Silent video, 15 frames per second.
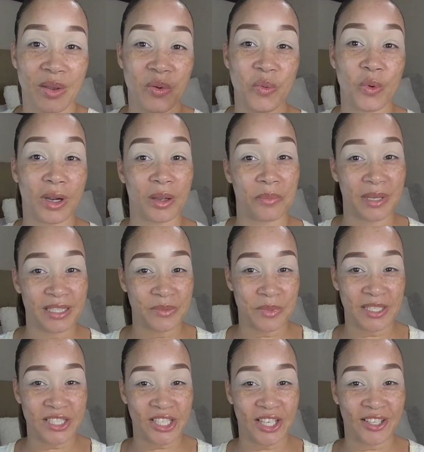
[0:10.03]
Welcome back to my
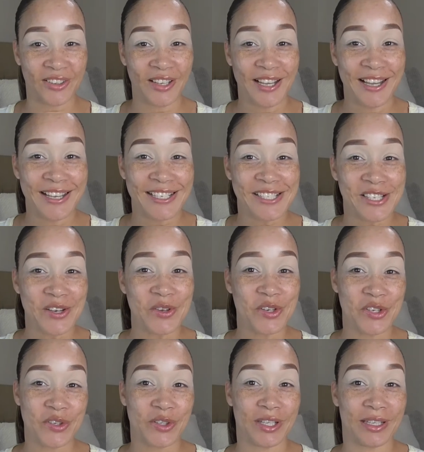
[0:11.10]
channel. So
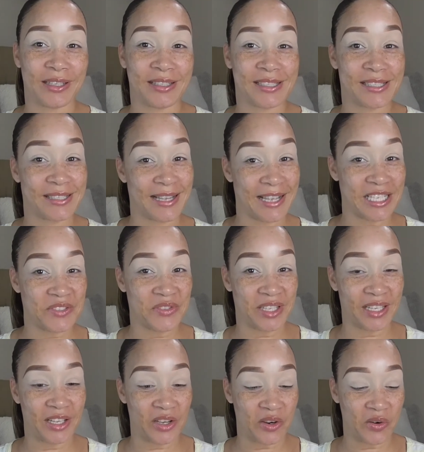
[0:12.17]
during today's
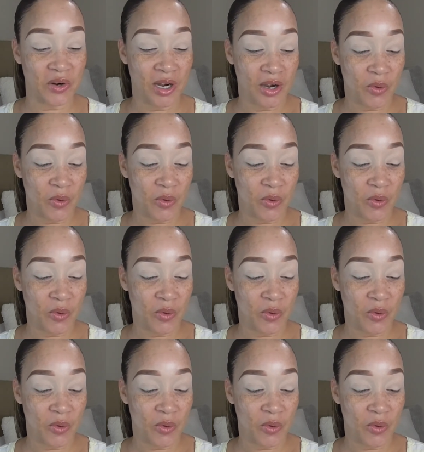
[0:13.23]
video,